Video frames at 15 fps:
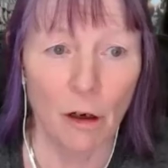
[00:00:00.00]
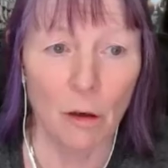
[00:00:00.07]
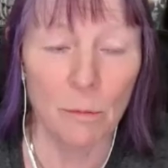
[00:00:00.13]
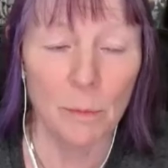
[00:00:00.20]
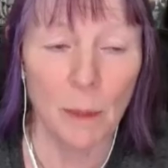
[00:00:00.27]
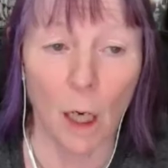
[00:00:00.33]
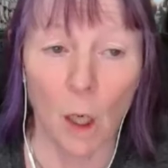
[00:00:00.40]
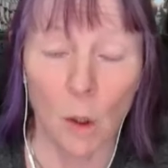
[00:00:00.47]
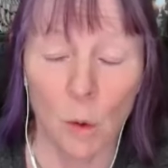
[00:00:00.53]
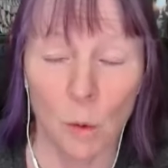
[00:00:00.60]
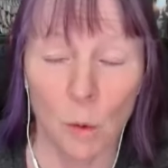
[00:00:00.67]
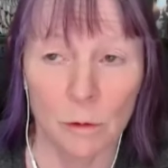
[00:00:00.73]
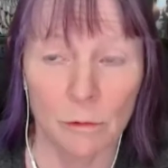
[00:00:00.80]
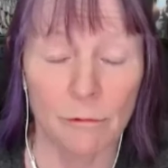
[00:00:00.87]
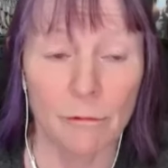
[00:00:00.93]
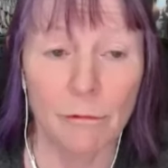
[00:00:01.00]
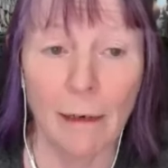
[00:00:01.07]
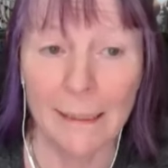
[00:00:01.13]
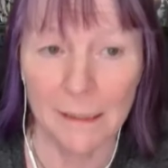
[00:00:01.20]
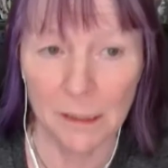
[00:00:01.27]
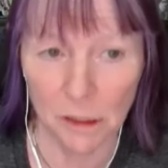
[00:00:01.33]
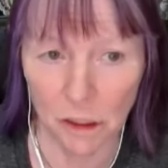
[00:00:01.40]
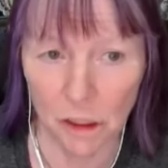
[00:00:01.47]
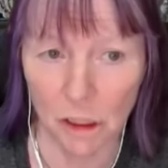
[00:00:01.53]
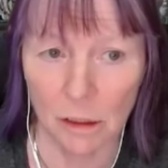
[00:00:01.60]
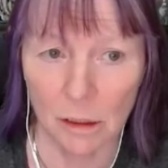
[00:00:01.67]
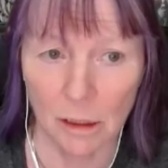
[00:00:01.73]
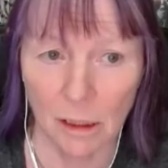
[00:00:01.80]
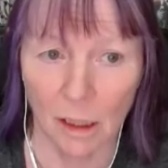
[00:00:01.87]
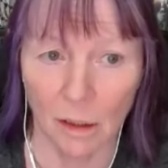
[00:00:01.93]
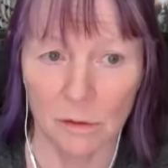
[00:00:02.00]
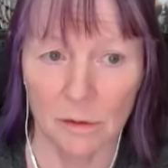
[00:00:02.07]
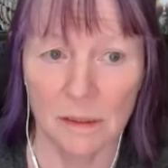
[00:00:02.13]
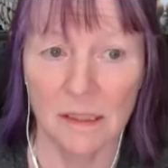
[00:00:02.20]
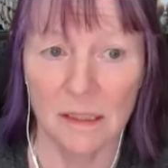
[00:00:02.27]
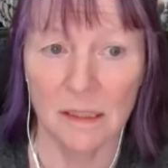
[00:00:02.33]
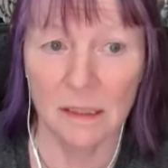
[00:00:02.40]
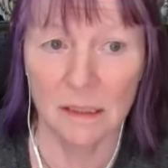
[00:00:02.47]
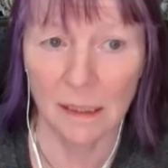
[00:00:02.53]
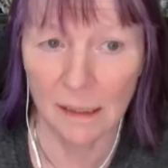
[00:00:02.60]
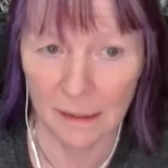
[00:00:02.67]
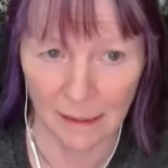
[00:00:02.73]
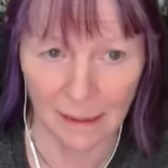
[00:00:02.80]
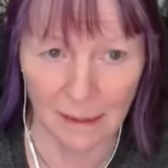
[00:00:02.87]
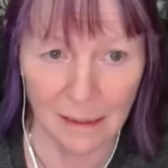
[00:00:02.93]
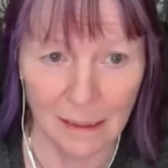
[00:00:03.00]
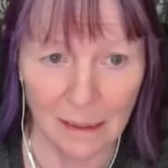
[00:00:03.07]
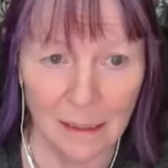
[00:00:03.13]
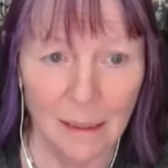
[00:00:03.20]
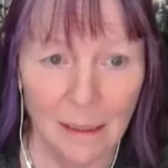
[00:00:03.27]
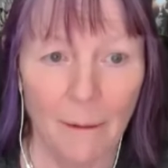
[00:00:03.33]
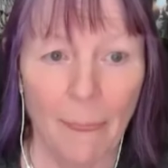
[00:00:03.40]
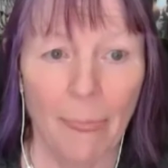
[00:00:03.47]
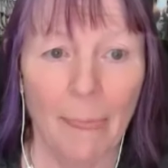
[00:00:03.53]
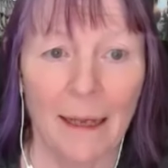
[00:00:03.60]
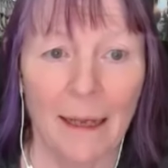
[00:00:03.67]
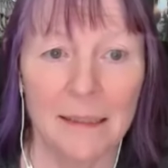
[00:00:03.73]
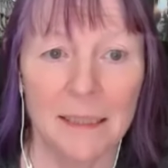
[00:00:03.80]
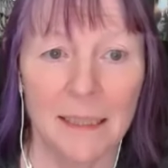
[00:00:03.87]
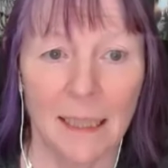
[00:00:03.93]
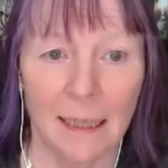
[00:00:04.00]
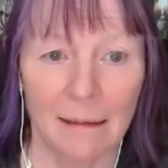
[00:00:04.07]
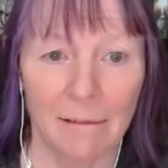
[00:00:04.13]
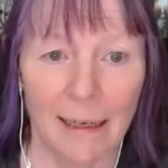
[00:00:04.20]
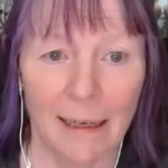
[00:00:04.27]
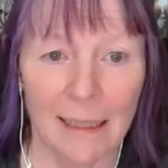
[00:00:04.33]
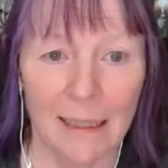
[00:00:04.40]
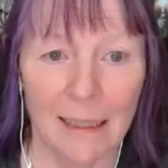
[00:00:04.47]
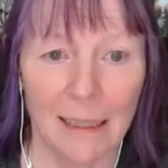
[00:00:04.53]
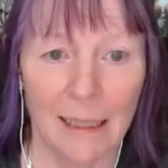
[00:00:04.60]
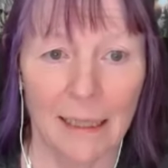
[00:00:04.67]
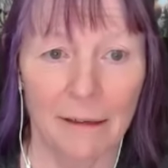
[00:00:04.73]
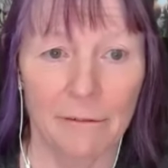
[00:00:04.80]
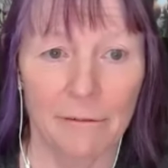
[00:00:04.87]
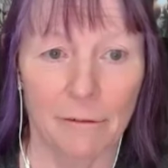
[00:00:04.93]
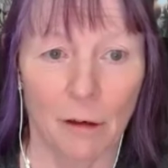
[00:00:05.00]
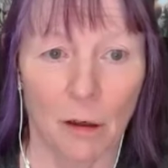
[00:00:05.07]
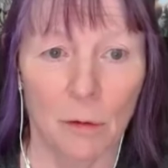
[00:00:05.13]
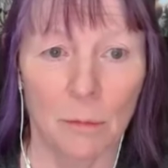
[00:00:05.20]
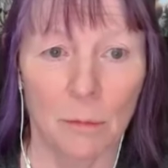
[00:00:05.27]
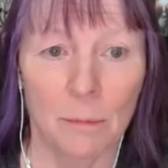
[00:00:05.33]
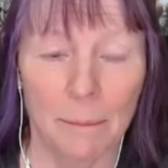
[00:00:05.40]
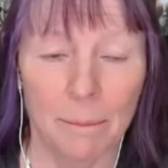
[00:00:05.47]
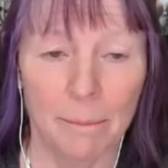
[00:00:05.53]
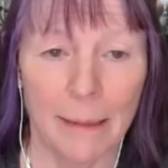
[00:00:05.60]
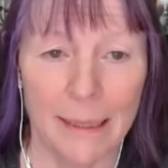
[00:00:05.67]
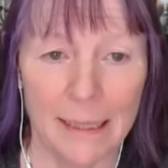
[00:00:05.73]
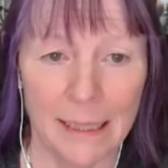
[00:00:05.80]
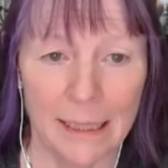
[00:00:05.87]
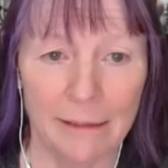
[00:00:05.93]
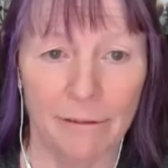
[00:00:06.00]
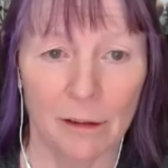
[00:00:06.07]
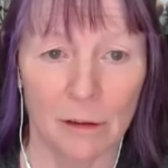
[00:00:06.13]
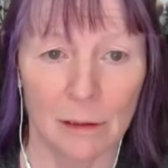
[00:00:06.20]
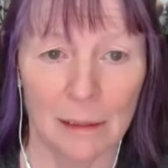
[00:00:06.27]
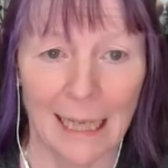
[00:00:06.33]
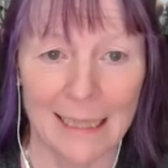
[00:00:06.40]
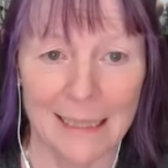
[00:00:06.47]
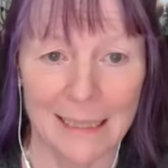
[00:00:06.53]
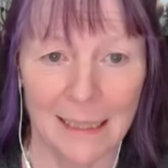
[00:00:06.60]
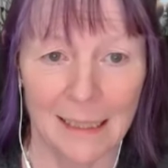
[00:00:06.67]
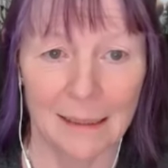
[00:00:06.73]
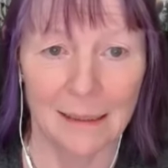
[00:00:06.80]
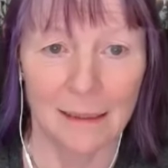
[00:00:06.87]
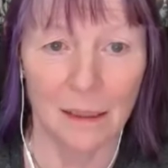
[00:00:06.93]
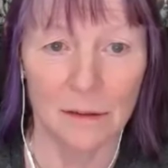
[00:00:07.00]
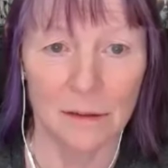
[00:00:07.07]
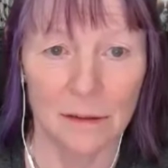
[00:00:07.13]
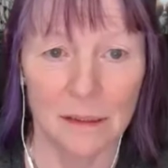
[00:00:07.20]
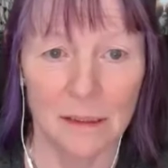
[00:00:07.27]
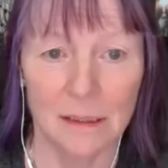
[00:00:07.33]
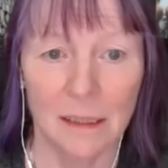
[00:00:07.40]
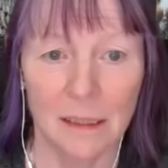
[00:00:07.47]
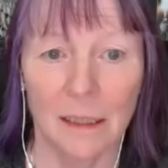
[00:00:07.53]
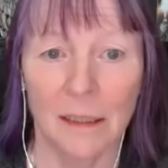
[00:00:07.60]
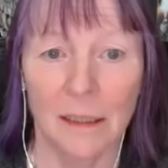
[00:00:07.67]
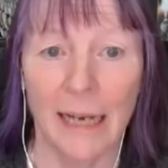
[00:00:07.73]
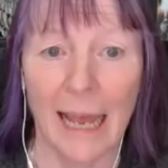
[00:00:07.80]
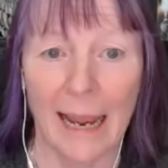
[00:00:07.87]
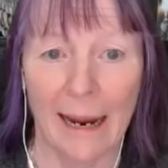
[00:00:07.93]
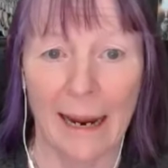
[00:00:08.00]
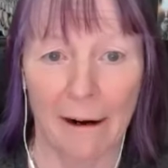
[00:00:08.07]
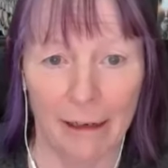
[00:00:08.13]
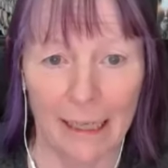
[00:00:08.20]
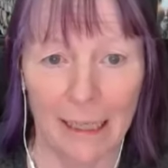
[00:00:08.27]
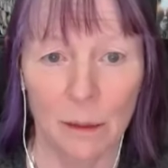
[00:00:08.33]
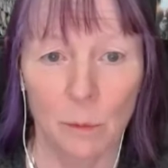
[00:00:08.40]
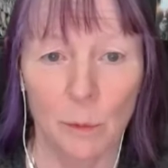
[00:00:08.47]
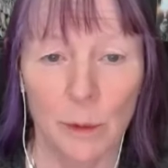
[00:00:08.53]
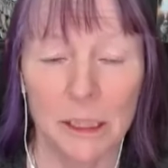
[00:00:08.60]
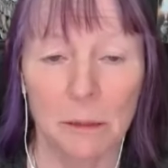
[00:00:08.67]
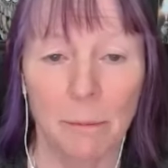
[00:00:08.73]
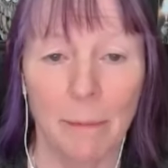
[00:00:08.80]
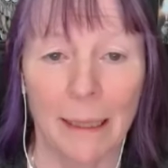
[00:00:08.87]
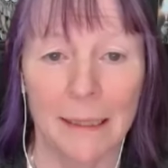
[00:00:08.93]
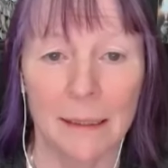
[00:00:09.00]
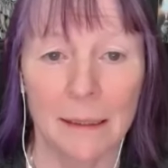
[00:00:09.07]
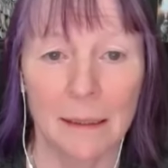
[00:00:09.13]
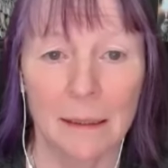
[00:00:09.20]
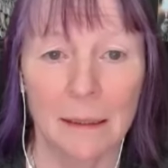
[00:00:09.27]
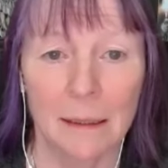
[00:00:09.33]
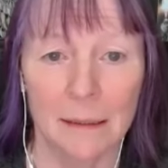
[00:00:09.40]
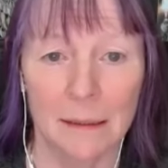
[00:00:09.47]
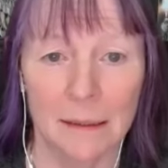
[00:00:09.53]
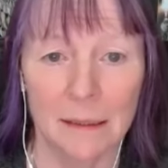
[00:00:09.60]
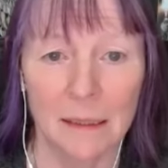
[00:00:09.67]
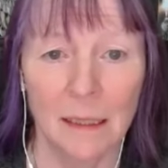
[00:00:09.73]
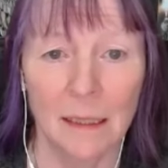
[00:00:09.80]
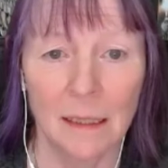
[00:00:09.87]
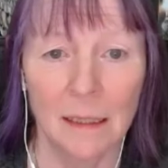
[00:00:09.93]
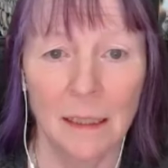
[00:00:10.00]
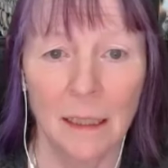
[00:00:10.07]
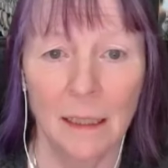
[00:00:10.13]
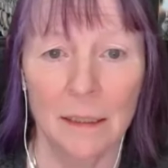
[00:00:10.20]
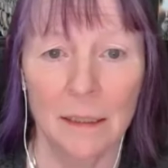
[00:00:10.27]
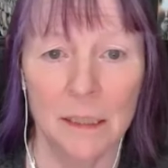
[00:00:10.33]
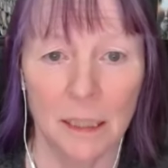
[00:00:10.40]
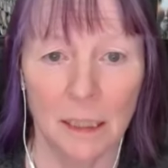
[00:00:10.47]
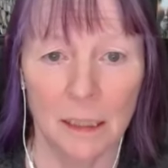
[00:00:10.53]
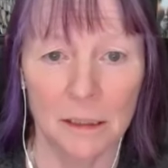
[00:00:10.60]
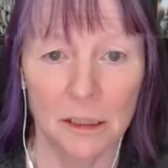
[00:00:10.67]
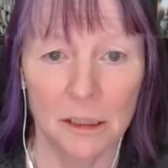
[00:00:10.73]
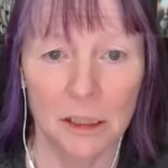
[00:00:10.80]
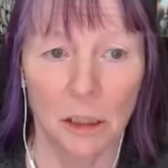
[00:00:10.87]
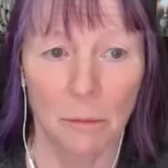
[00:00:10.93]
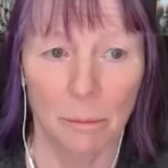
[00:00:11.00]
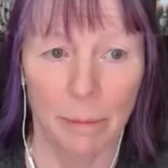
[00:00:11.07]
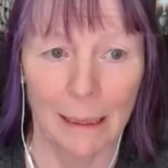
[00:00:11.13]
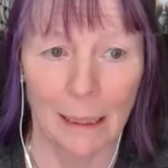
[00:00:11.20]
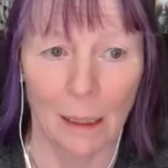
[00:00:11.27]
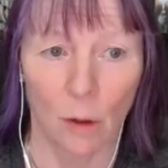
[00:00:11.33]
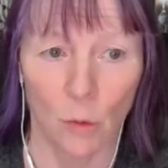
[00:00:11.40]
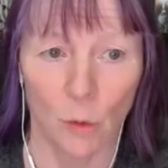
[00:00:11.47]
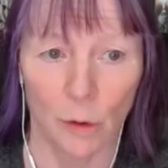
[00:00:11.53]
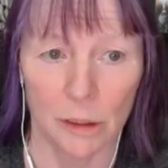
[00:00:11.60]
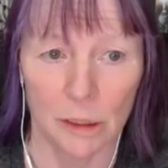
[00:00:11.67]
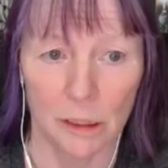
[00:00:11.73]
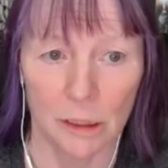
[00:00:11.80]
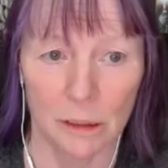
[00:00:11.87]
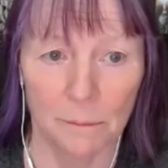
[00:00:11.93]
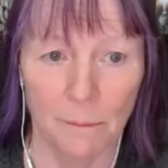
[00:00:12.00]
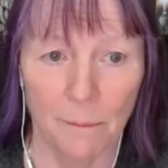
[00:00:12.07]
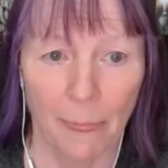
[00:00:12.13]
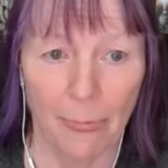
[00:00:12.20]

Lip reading: from Old French concerna, and directly from Medieval Latin concernere, which meant concern, touch, belong to.